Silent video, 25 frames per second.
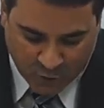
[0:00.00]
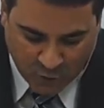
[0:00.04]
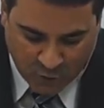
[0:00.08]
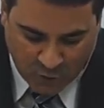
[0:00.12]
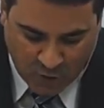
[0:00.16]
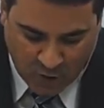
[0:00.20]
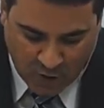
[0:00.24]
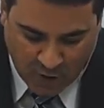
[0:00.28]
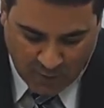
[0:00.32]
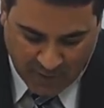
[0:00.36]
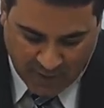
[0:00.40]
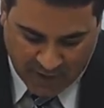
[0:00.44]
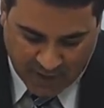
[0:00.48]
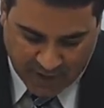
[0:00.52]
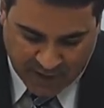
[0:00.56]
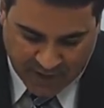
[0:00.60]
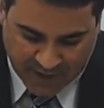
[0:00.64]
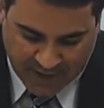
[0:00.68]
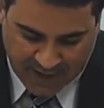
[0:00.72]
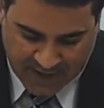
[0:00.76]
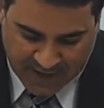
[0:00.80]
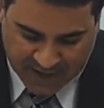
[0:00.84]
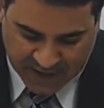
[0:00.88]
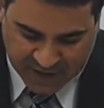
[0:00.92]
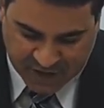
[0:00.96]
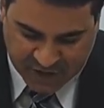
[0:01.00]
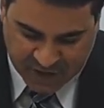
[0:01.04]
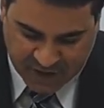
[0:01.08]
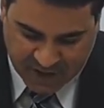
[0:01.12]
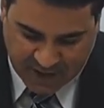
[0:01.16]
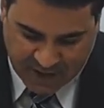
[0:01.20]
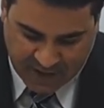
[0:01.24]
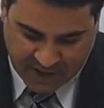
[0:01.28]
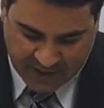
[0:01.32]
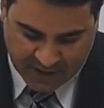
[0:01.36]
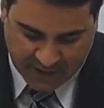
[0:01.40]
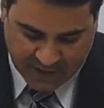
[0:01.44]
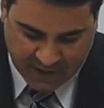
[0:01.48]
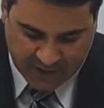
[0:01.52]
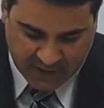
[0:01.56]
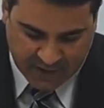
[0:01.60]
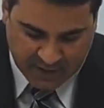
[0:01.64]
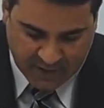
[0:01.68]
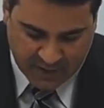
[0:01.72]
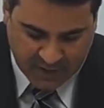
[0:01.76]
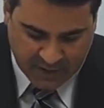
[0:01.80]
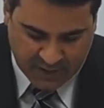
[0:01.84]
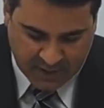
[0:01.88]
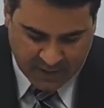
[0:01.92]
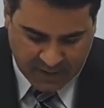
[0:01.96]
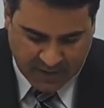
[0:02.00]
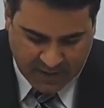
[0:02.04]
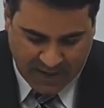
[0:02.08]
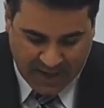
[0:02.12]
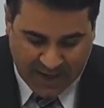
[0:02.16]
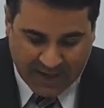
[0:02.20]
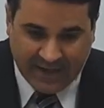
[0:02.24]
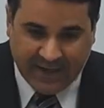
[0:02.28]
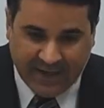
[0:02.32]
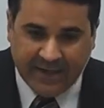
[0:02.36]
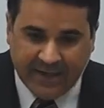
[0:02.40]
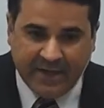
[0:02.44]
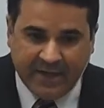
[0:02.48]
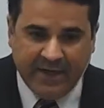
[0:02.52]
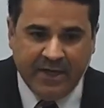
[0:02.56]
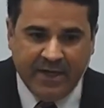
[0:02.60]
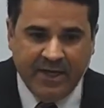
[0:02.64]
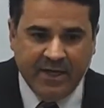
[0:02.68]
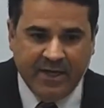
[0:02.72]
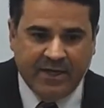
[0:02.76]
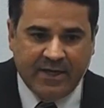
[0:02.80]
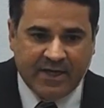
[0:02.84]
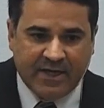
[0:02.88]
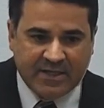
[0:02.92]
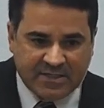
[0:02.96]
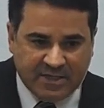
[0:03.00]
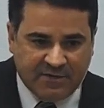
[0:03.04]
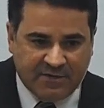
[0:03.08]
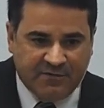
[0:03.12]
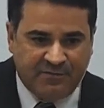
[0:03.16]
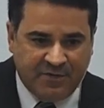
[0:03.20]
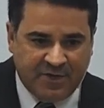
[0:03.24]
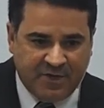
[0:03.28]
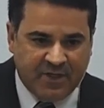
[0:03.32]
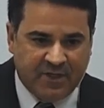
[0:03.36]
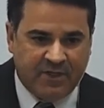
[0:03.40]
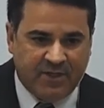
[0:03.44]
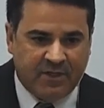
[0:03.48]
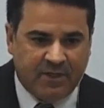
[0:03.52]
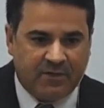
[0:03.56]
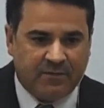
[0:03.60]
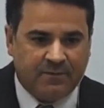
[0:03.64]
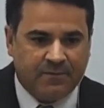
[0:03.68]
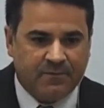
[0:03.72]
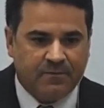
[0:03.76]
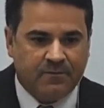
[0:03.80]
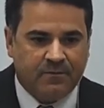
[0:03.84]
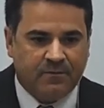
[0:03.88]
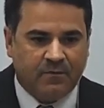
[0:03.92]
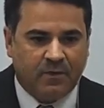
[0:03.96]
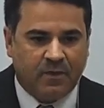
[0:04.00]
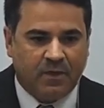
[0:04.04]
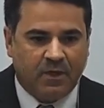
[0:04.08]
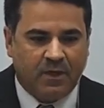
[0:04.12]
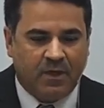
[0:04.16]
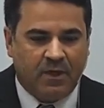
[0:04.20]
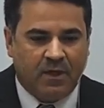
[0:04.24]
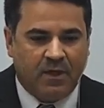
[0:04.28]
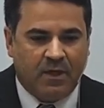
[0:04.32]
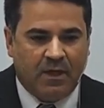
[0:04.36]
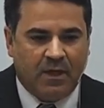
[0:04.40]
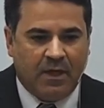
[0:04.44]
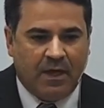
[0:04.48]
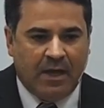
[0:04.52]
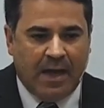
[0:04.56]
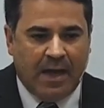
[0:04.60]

Because the only way for man to find joy in his life